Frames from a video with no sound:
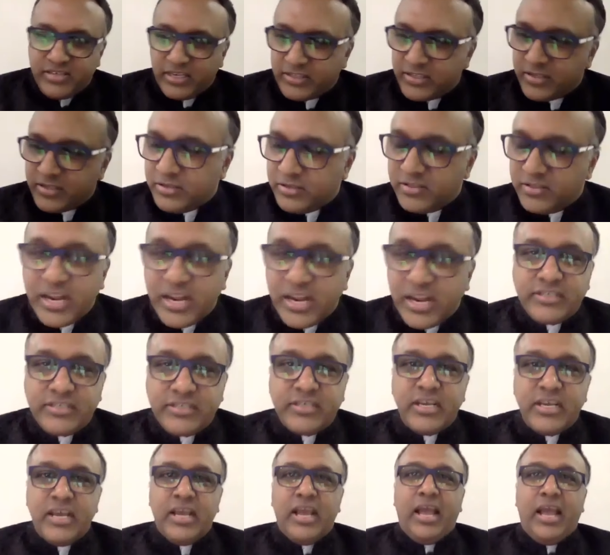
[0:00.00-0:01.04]
Justice
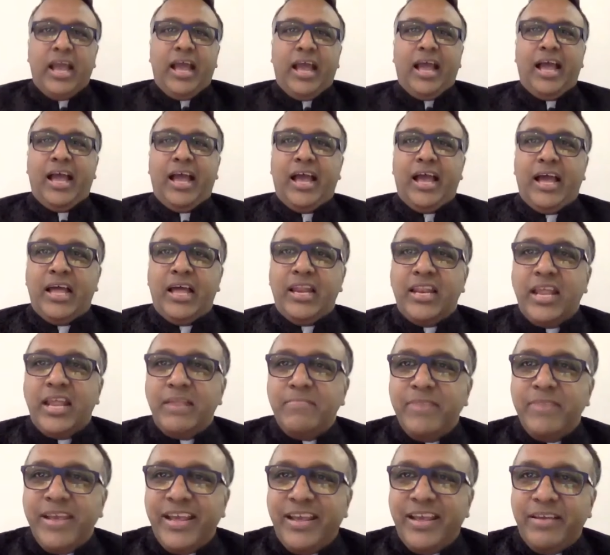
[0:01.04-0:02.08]
Sundaresh. Let
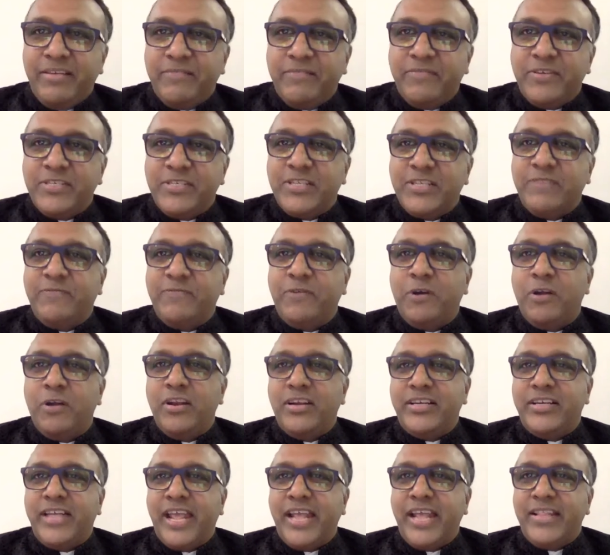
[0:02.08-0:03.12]
me, first of all,
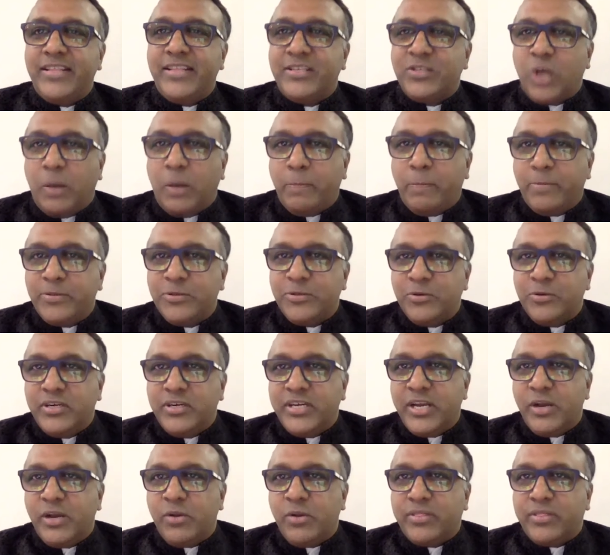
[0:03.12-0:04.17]
take the
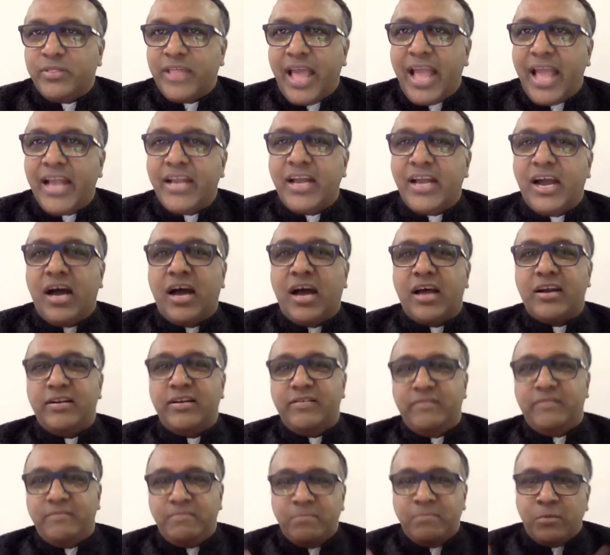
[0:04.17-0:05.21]
opportunity to thank our
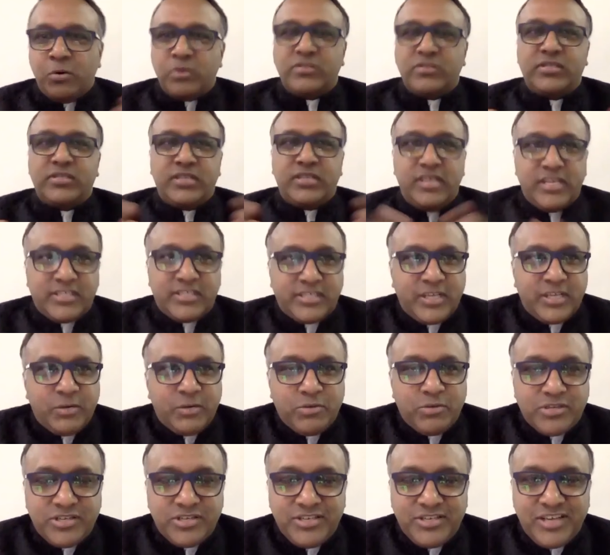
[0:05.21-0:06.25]
most
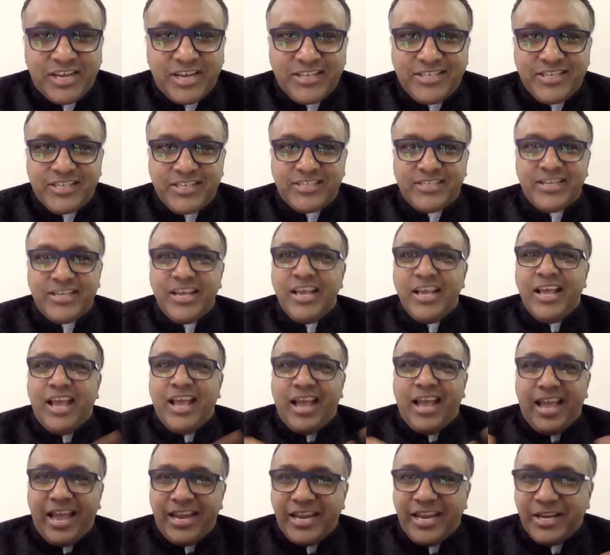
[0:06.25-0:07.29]
distinguished judges,
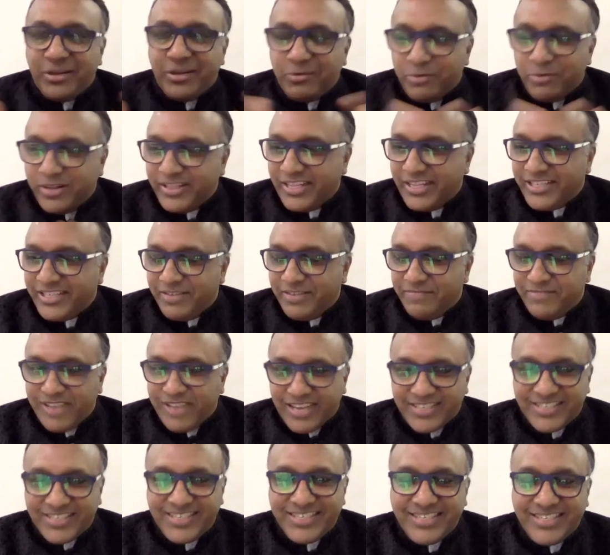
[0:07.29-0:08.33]
and including the Chief
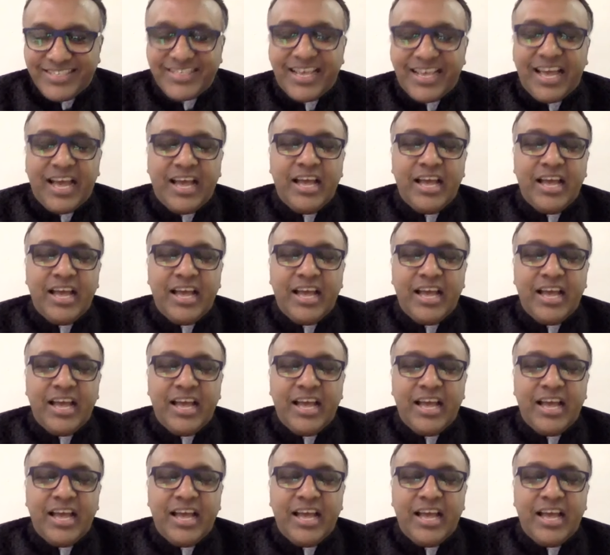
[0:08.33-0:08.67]
Justice,